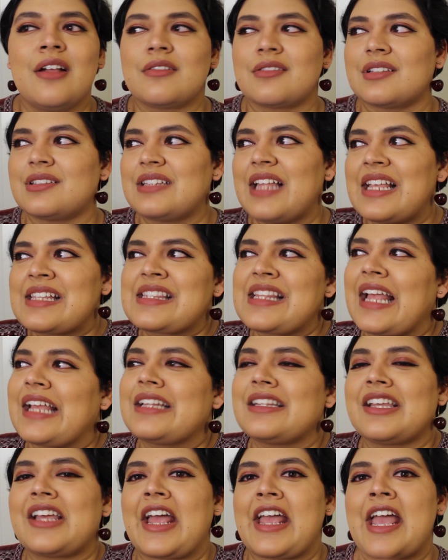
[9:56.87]
the less
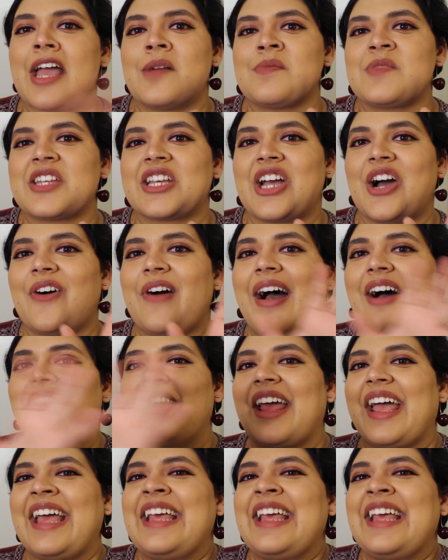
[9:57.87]
likely I am to go out